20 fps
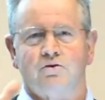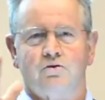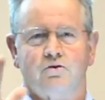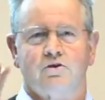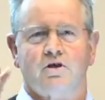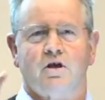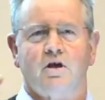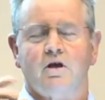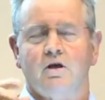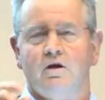
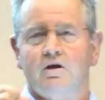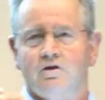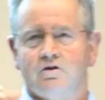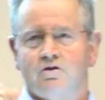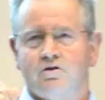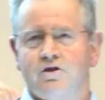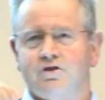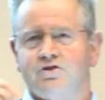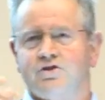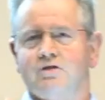put
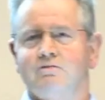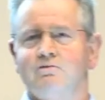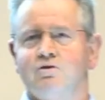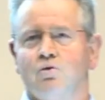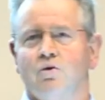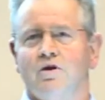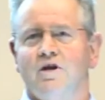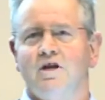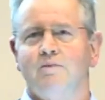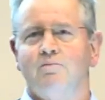
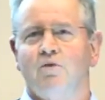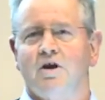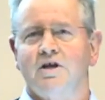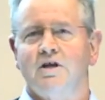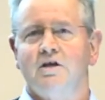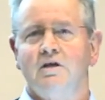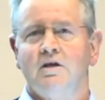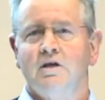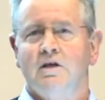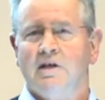criticism toward
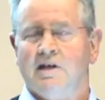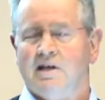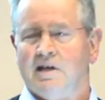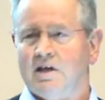anybody.